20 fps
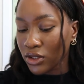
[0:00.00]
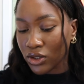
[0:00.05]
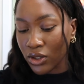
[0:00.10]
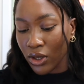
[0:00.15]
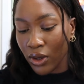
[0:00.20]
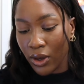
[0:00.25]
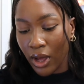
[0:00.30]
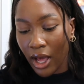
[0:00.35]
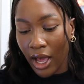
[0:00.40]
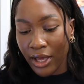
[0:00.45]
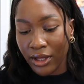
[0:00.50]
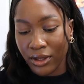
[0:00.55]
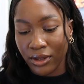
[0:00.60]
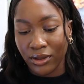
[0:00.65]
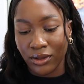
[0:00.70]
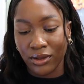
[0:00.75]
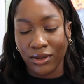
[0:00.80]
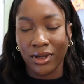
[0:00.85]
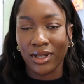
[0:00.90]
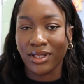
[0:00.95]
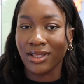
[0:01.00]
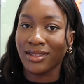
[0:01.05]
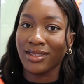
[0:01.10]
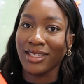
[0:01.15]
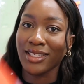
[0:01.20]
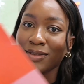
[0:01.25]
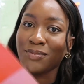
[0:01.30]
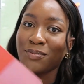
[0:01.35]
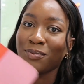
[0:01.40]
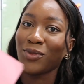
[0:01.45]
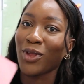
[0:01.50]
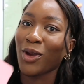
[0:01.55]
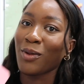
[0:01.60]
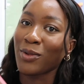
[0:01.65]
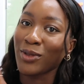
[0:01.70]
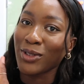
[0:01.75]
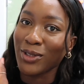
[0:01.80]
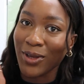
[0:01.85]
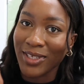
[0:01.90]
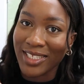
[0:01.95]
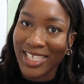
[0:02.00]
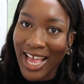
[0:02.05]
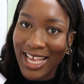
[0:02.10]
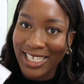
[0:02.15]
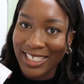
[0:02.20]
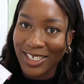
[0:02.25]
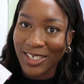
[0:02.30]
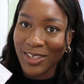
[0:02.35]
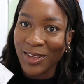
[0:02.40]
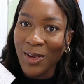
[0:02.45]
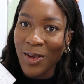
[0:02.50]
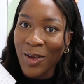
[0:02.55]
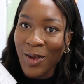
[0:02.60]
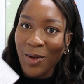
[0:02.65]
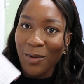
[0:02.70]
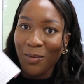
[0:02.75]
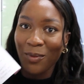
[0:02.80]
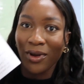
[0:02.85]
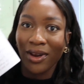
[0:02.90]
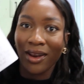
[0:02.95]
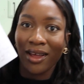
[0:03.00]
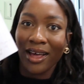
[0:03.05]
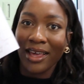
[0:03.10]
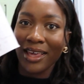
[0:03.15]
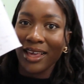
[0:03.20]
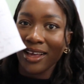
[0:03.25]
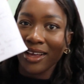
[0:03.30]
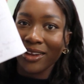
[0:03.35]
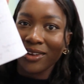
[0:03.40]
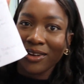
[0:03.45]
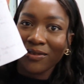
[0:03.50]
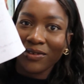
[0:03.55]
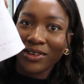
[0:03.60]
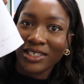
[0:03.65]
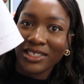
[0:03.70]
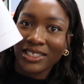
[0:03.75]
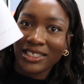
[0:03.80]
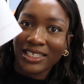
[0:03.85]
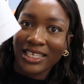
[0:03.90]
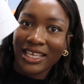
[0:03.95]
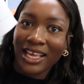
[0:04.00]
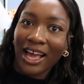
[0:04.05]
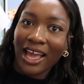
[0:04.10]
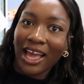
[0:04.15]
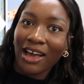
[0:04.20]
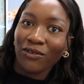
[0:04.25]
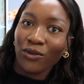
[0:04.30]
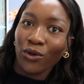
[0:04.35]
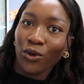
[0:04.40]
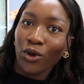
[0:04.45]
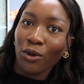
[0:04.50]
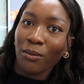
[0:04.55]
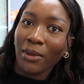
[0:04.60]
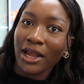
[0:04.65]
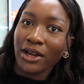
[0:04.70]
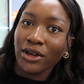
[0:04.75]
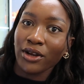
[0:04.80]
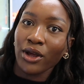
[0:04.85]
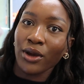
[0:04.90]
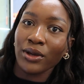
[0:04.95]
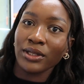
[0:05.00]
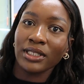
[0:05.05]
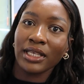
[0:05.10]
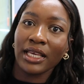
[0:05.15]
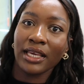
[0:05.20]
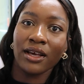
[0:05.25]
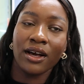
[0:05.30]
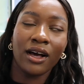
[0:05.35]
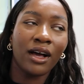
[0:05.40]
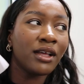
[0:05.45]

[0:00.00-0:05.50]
So this note was so tattered, but like, I don't know if you can see, I have all my notes here.